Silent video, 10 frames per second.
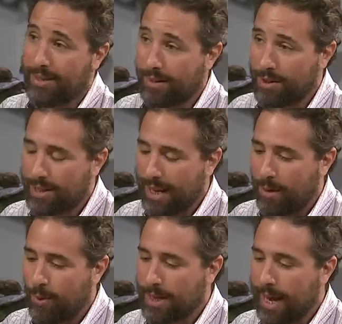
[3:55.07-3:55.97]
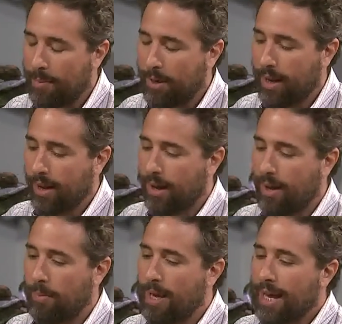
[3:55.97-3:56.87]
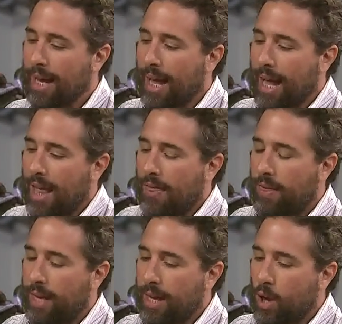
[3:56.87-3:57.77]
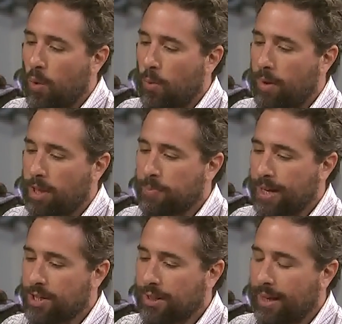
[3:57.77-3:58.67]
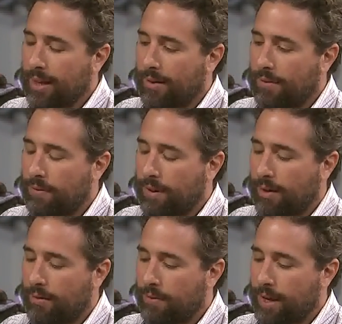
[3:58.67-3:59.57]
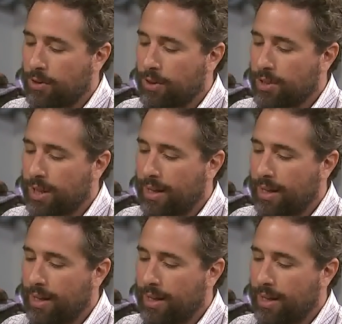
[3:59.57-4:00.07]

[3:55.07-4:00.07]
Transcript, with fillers: to understand what's happening. Um, the especially of, of interest